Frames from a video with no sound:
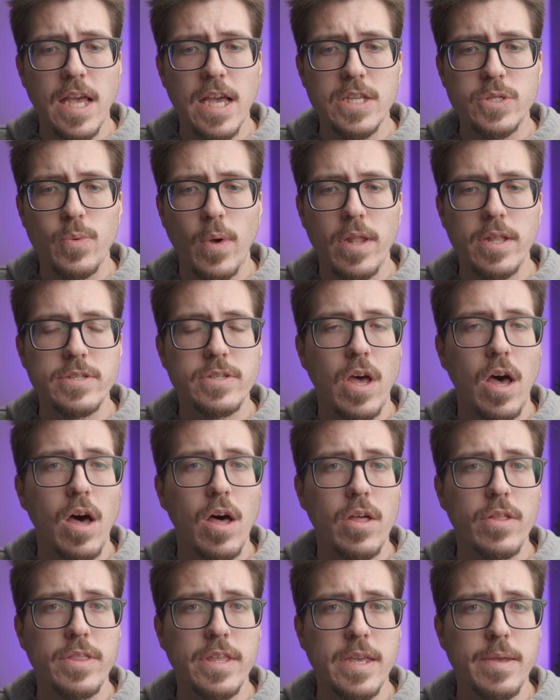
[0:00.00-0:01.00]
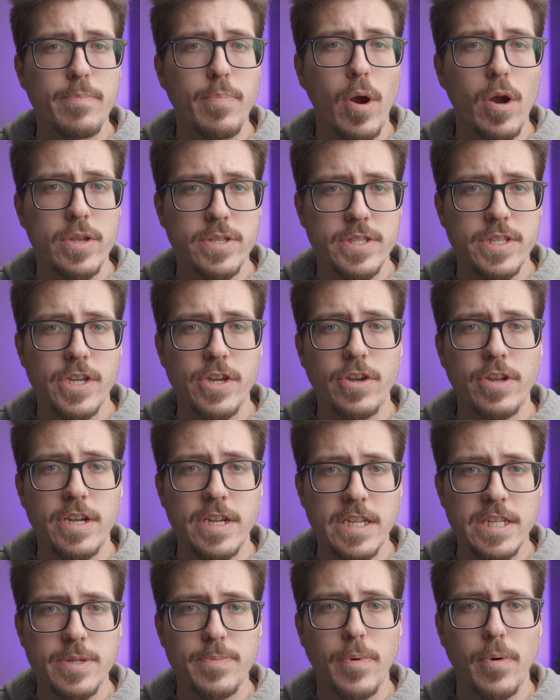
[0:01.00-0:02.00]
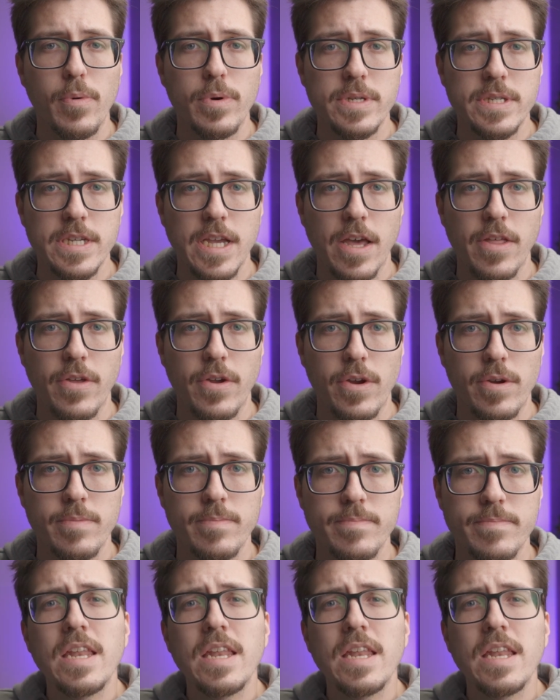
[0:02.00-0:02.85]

as well as all the parts that you're gonna need to put one together.